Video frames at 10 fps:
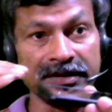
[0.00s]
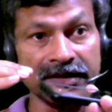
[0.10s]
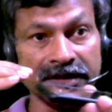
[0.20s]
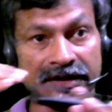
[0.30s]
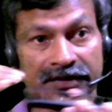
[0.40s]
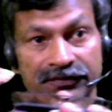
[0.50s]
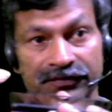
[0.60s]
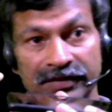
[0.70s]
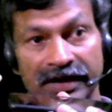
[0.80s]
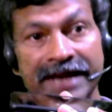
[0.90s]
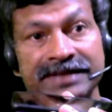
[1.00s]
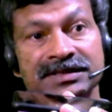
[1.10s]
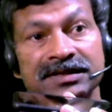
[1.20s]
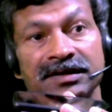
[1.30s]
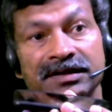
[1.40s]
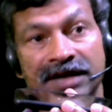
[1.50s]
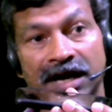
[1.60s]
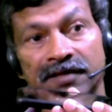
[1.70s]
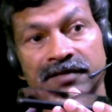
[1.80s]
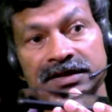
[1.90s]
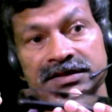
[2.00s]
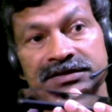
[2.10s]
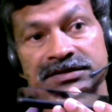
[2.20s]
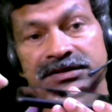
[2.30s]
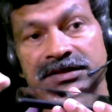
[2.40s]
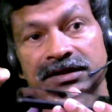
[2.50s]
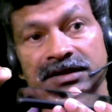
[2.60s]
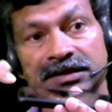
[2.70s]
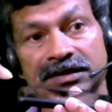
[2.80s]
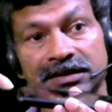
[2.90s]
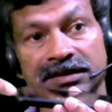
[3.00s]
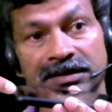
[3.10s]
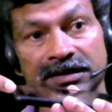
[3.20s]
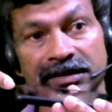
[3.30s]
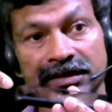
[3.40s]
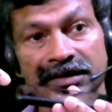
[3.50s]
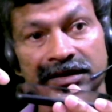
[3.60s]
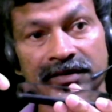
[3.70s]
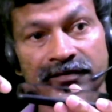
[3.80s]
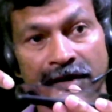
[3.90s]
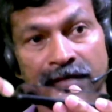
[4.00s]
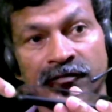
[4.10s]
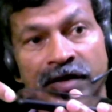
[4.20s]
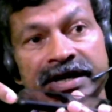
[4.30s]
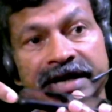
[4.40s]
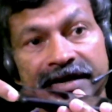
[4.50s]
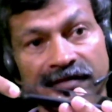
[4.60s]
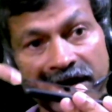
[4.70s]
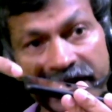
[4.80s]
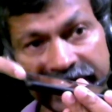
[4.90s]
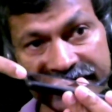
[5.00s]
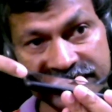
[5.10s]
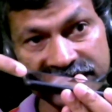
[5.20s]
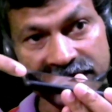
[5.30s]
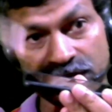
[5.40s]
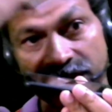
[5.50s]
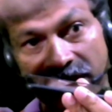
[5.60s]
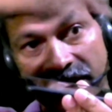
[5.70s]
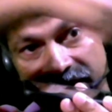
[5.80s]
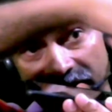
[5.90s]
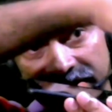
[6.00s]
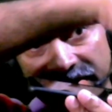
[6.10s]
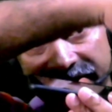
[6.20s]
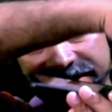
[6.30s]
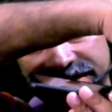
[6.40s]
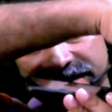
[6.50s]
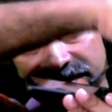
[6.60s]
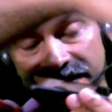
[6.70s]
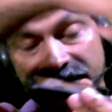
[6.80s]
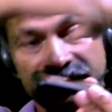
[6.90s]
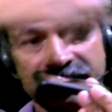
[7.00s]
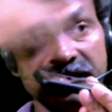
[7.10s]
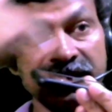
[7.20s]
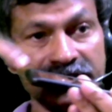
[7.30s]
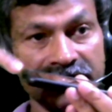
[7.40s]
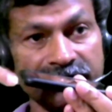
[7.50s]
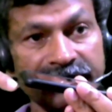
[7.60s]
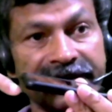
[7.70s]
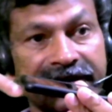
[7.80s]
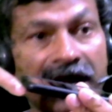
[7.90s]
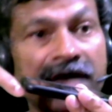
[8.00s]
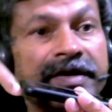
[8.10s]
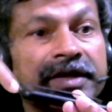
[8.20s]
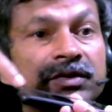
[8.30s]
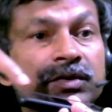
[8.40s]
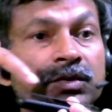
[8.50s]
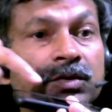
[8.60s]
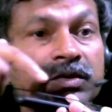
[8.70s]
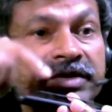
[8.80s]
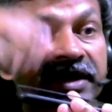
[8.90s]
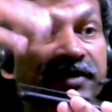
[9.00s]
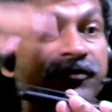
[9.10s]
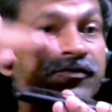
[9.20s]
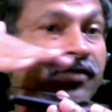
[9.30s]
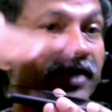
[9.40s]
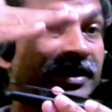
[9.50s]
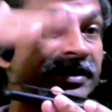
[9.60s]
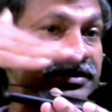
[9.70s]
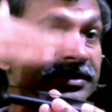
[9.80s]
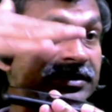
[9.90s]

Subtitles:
if light travels from one edge to the other edge, it will be traveling through different